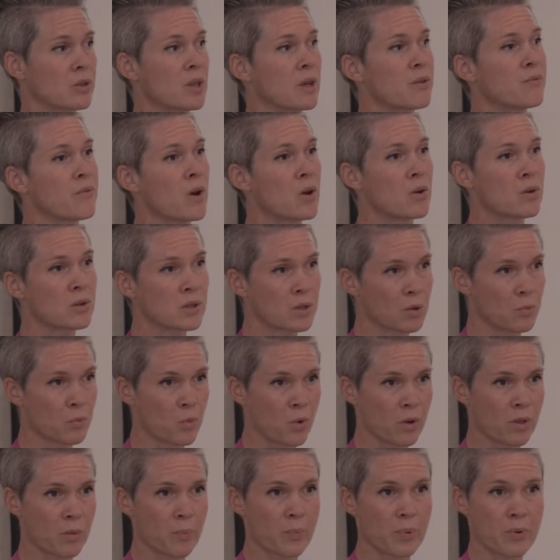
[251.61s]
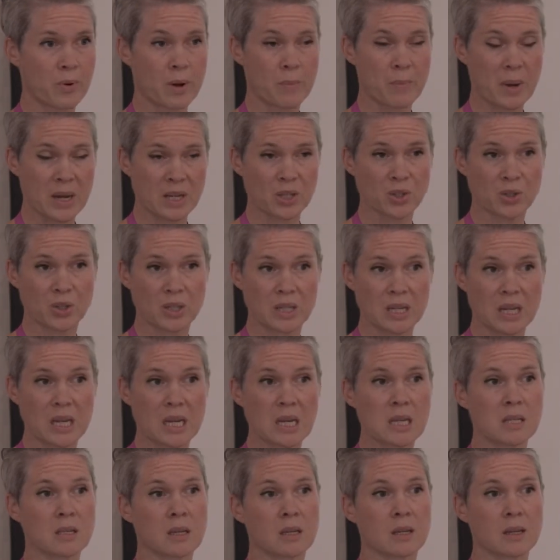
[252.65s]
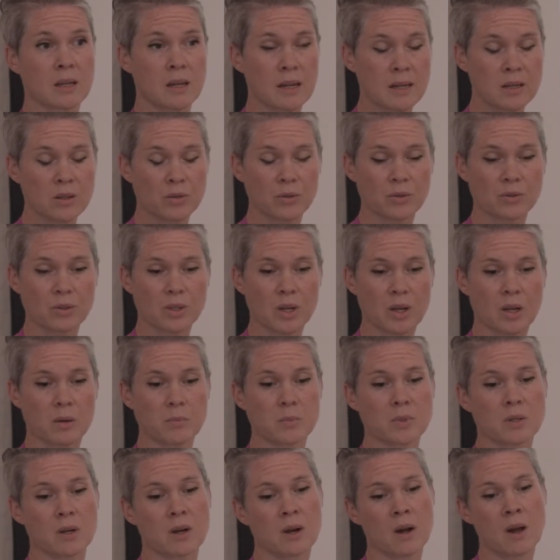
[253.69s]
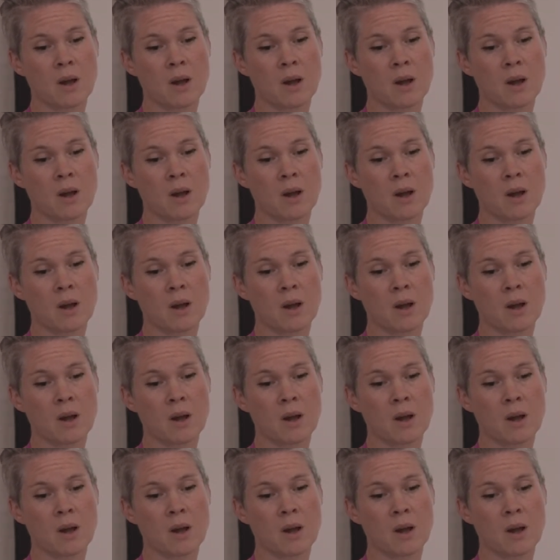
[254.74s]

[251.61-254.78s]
They focus on what the patient needs in clinical terms.